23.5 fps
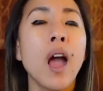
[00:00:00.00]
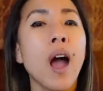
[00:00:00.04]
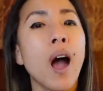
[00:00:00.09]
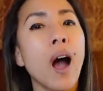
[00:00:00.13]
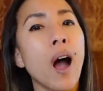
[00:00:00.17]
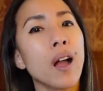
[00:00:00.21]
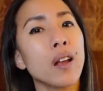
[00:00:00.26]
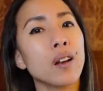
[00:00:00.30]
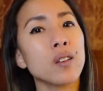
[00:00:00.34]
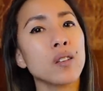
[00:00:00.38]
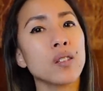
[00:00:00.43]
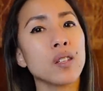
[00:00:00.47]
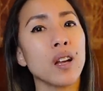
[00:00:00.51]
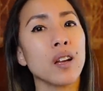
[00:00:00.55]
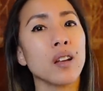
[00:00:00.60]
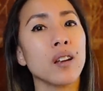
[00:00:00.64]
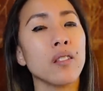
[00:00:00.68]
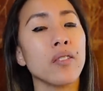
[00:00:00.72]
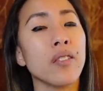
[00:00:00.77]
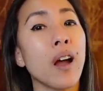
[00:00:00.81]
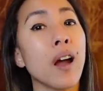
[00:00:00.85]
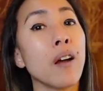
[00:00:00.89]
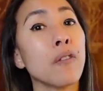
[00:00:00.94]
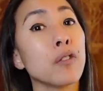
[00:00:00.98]
I
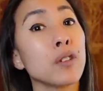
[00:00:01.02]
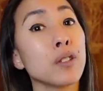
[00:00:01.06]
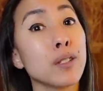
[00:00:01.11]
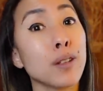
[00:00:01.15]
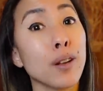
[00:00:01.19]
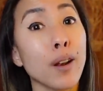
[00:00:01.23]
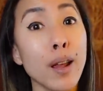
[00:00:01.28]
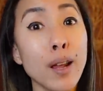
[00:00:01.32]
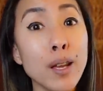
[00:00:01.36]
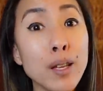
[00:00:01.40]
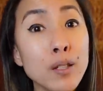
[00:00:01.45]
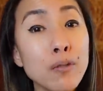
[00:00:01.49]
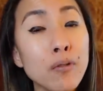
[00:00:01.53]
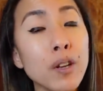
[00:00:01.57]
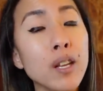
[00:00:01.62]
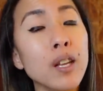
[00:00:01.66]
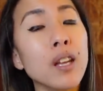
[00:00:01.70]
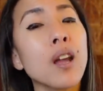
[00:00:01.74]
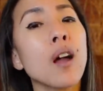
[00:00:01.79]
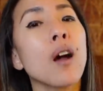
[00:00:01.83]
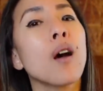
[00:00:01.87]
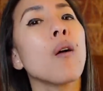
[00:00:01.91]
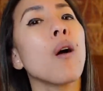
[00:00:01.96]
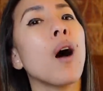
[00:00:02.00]
decided that for today's
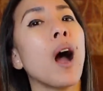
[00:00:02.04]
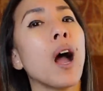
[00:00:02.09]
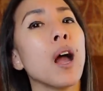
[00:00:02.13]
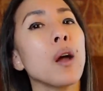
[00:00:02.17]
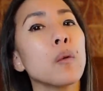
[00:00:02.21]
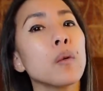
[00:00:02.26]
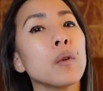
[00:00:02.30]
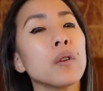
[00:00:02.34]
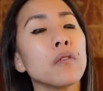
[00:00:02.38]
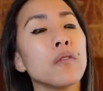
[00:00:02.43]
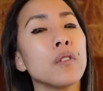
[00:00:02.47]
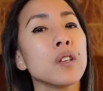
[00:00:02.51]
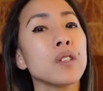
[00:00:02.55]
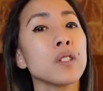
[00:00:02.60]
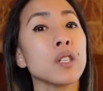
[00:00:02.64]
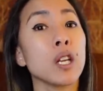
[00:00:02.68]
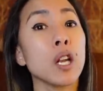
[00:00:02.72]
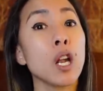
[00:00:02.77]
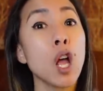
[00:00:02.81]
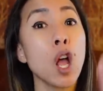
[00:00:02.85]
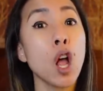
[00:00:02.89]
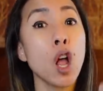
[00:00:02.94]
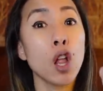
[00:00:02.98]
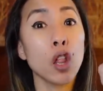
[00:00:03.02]
video, I would
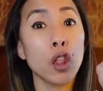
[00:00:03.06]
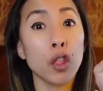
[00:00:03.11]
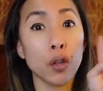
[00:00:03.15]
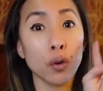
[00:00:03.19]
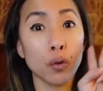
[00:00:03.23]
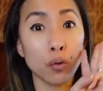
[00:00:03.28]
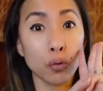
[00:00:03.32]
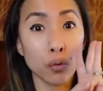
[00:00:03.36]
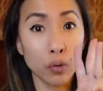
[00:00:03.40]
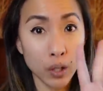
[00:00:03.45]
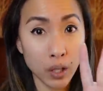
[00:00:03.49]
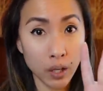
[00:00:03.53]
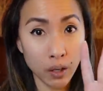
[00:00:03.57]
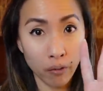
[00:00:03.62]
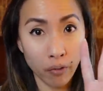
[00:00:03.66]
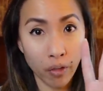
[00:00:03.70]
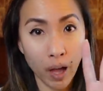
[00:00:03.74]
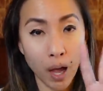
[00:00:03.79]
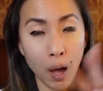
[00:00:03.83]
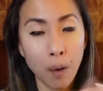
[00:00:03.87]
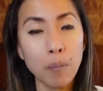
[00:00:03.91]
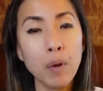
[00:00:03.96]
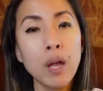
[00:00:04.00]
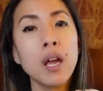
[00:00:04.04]
visit 3 of
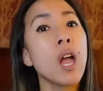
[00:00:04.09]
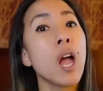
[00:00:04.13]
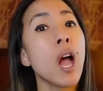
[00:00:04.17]
them.